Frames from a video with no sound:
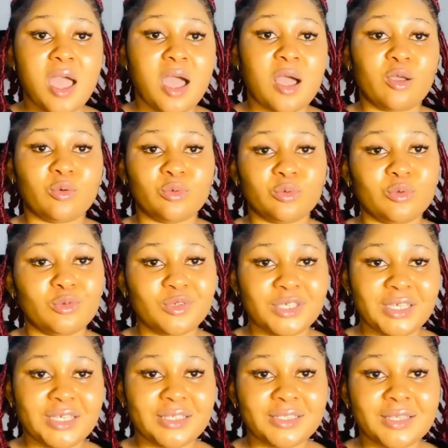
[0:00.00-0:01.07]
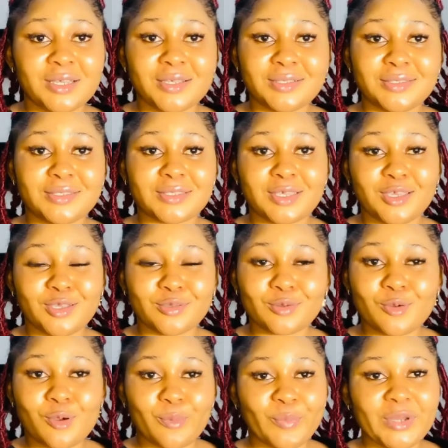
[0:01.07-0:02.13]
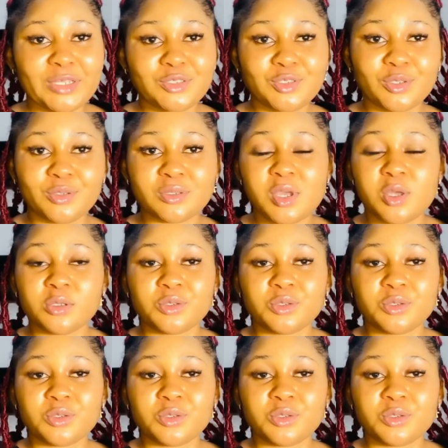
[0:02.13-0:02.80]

and good looking skin complexion.